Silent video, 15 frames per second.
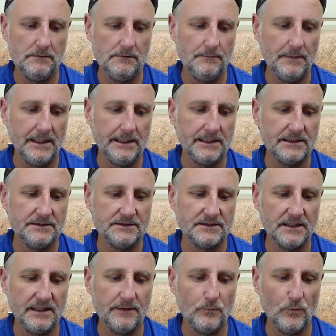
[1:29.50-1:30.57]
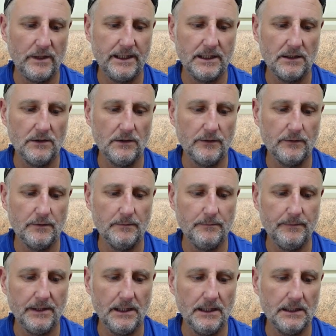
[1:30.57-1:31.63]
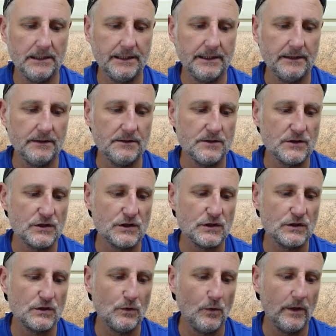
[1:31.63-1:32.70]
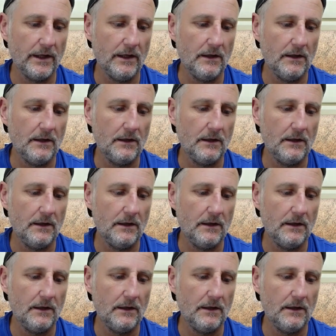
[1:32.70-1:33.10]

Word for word: May contain wheat, gluten, barley and soya.